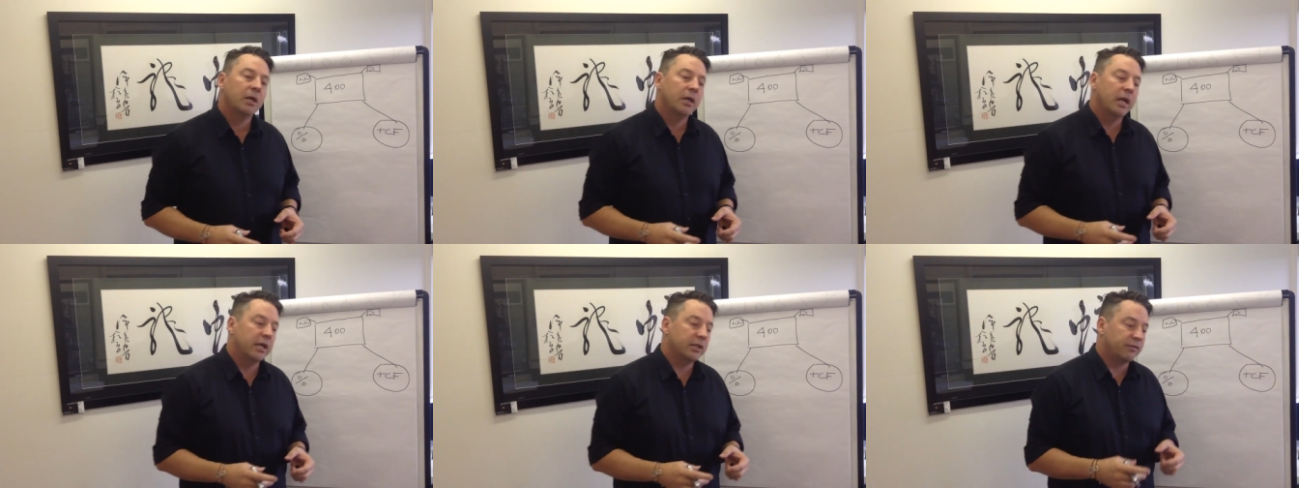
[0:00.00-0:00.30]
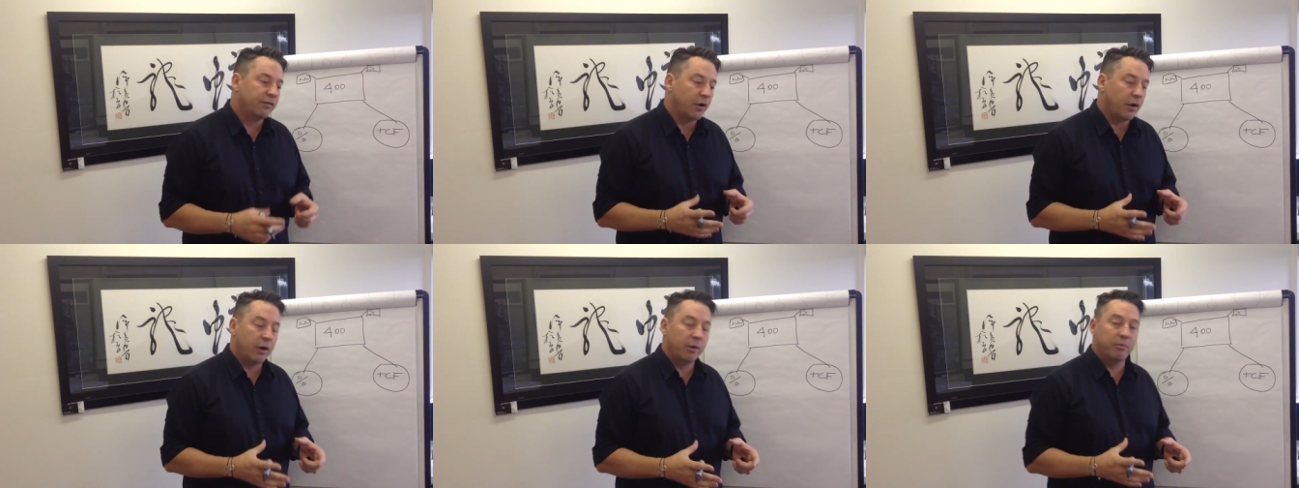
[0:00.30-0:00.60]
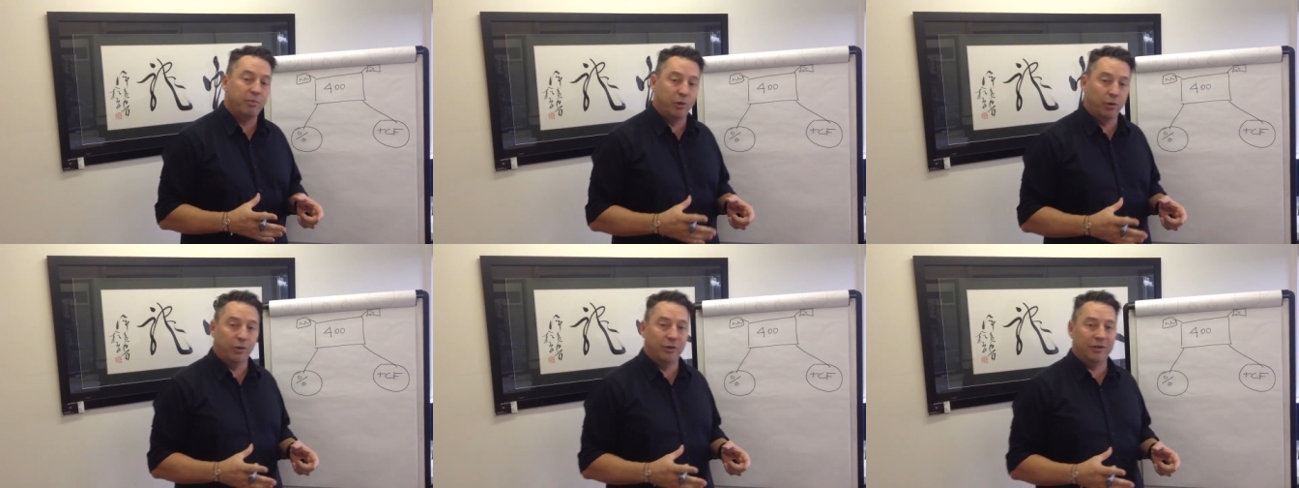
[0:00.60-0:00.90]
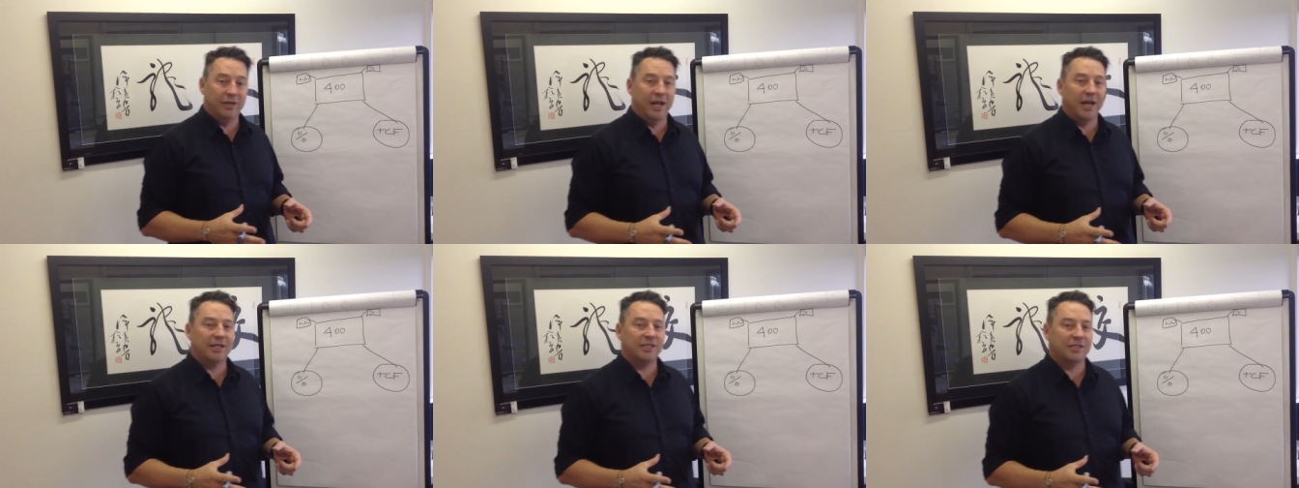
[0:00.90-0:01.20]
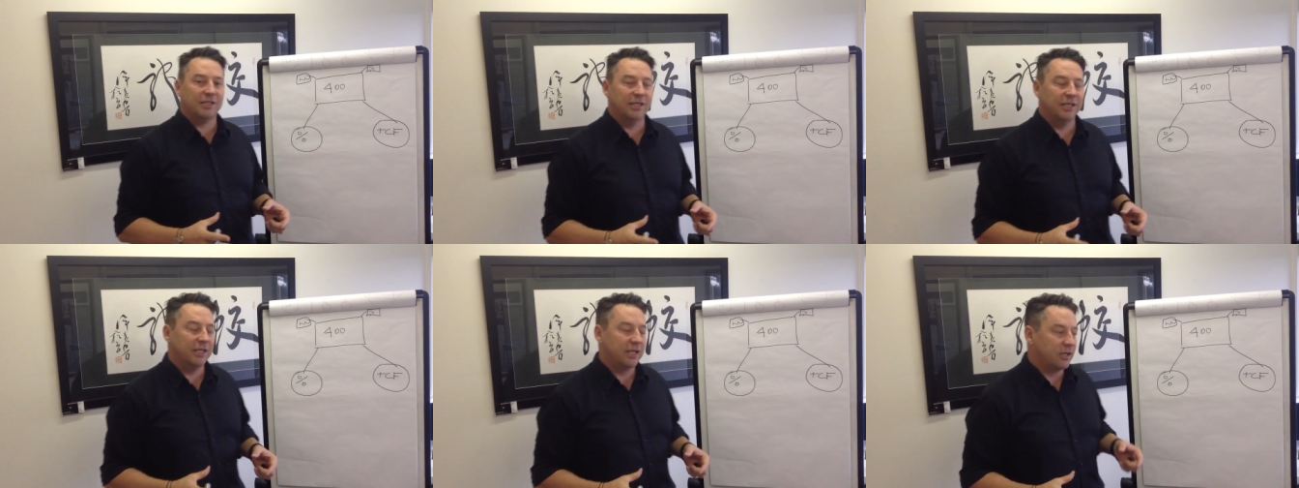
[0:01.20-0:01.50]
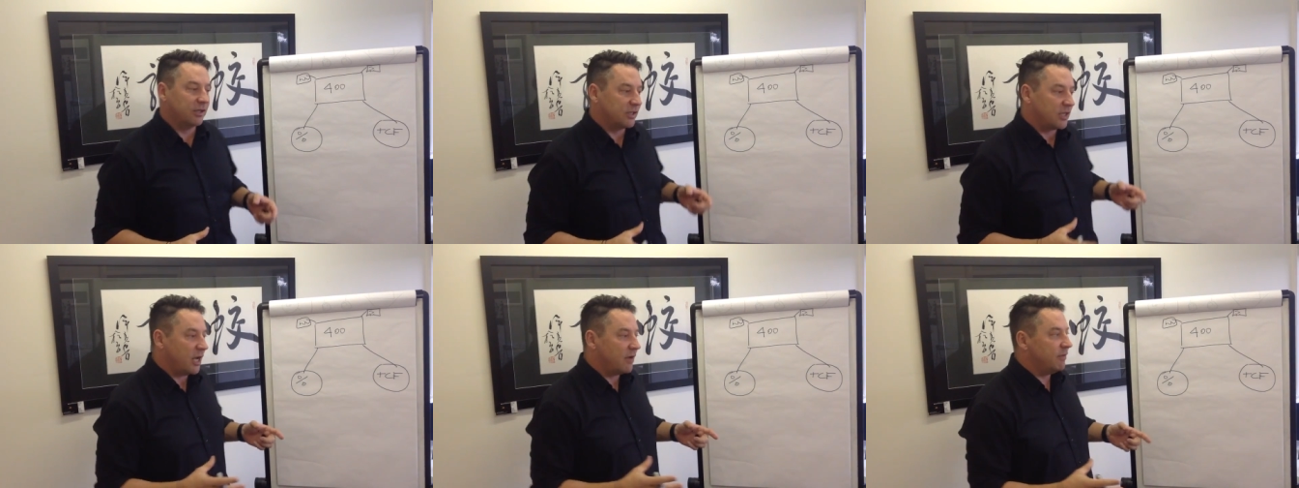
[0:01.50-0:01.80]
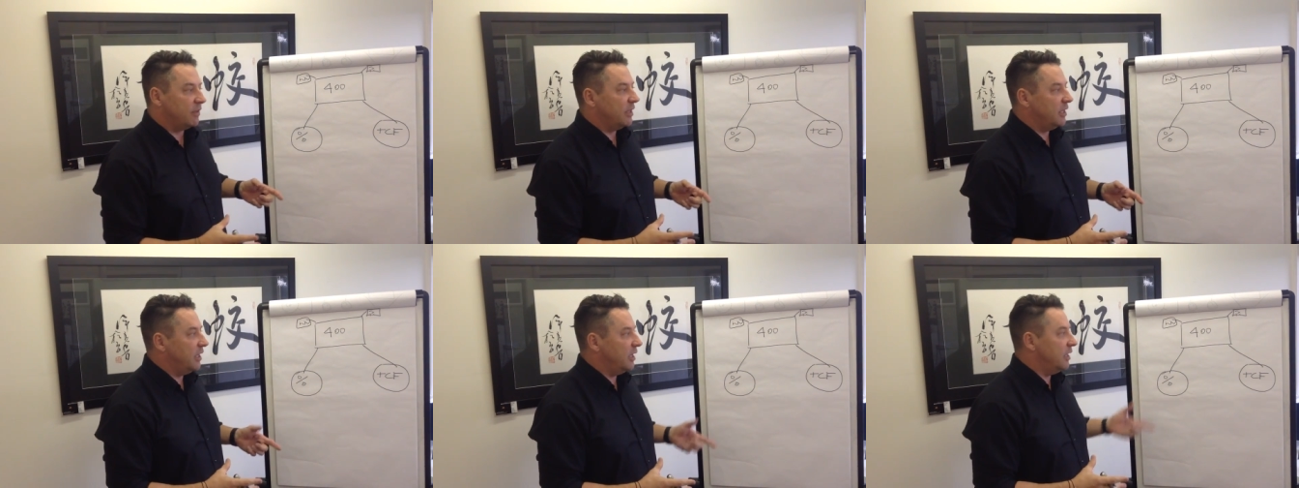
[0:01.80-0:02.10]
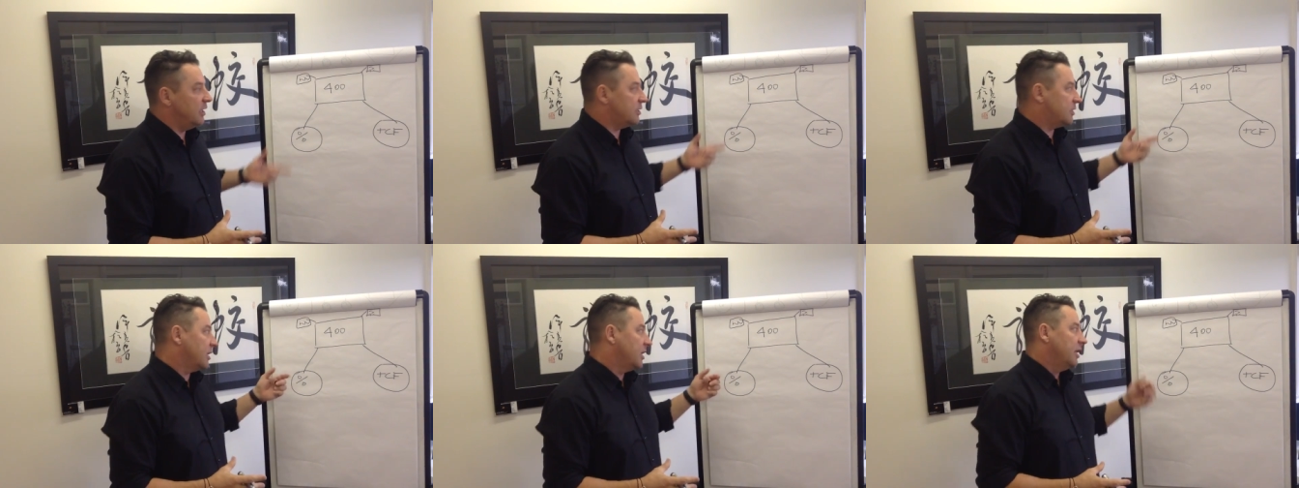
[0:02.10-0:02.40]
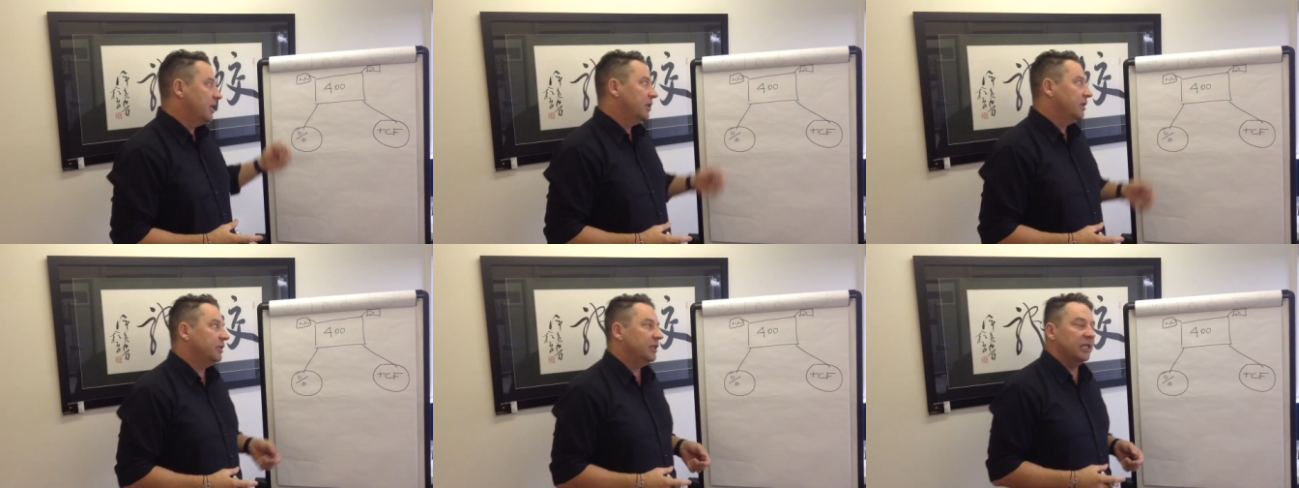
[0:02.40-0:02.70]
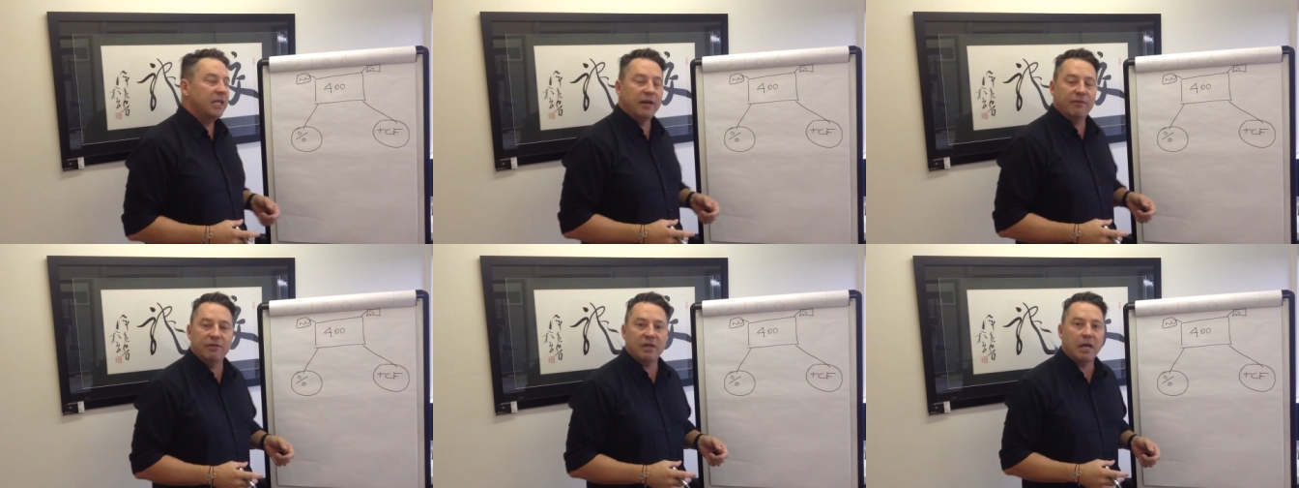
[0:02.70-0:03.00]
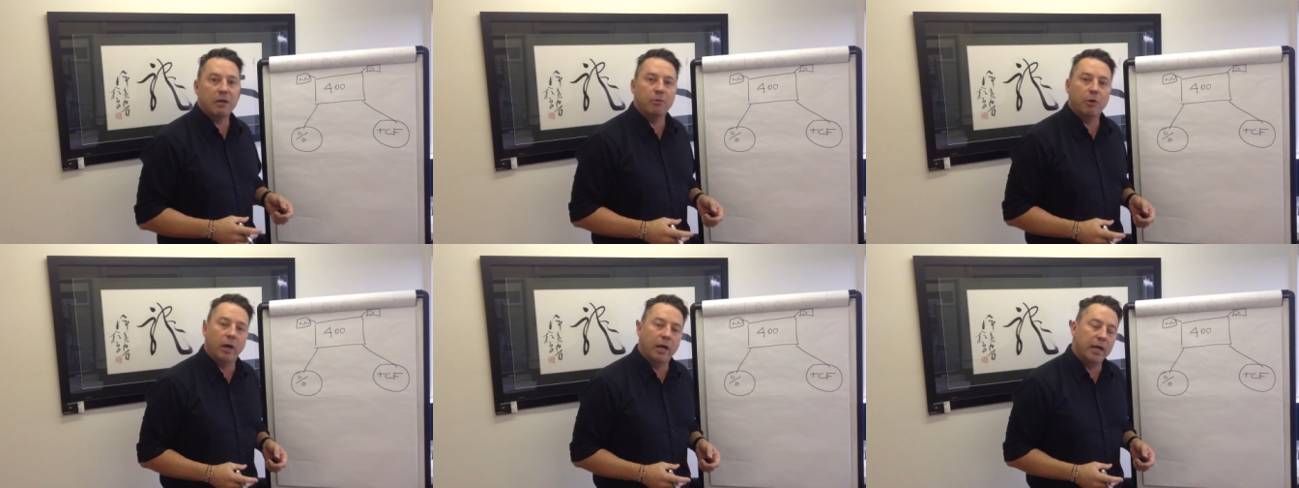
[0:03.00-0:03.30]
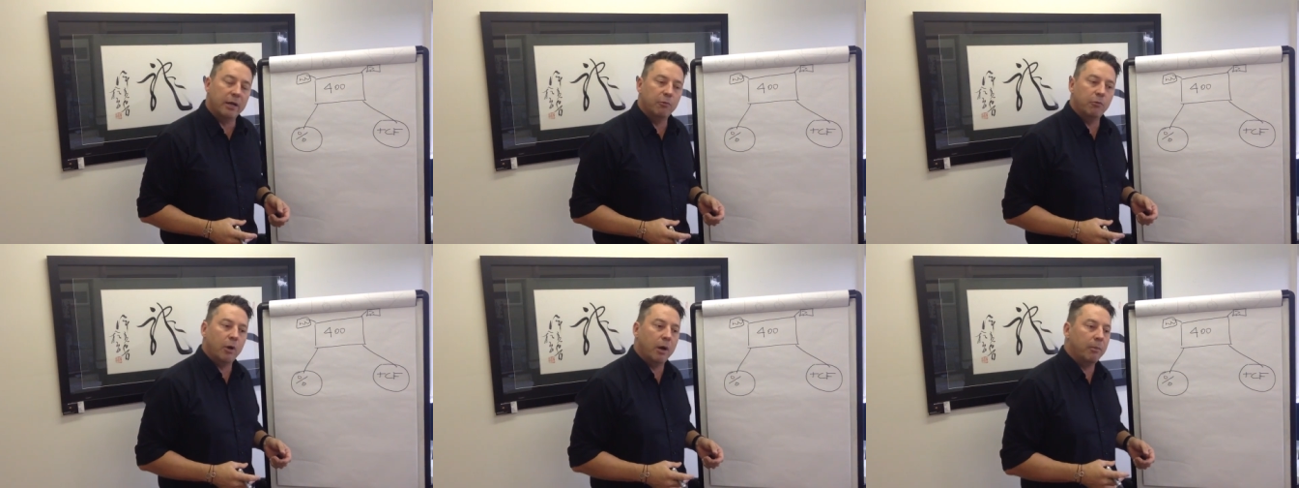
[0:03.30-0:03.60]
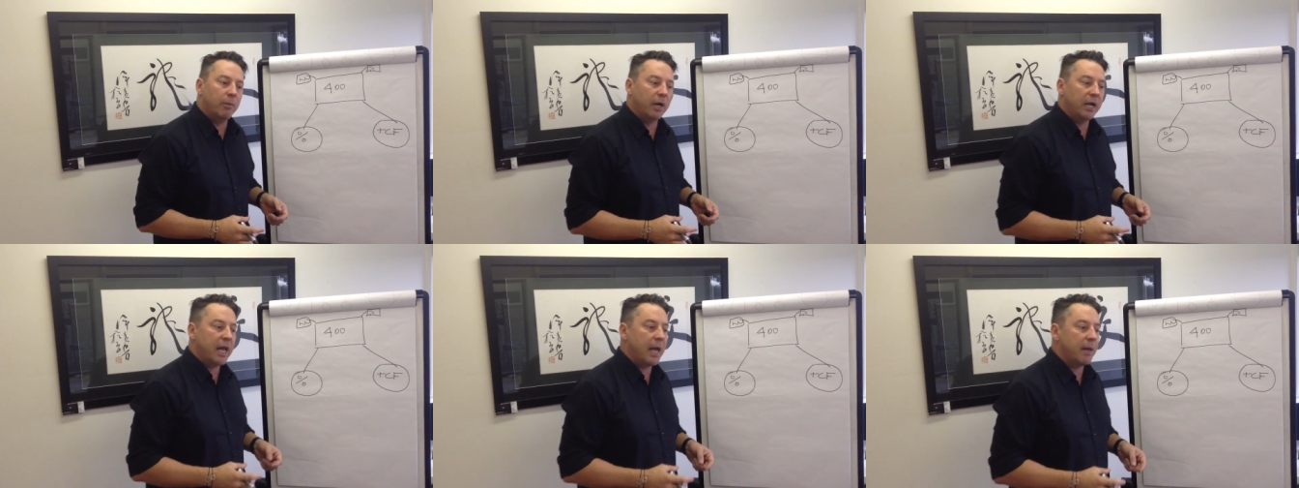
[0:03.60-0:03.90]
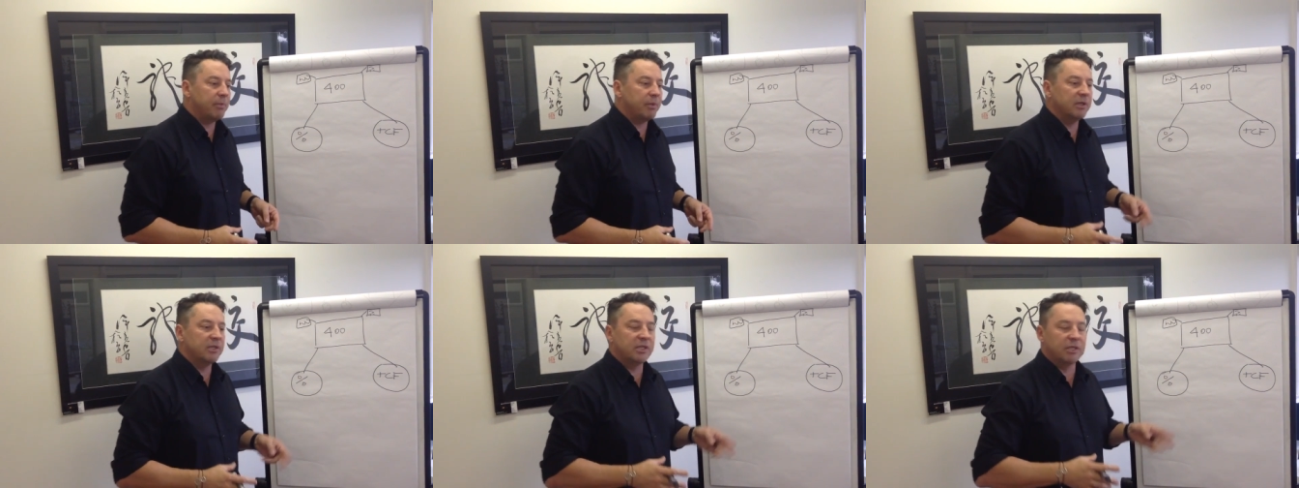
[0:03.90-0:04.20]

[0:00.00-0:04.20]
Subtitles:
It's very important actually, because over the years you never know what might happen,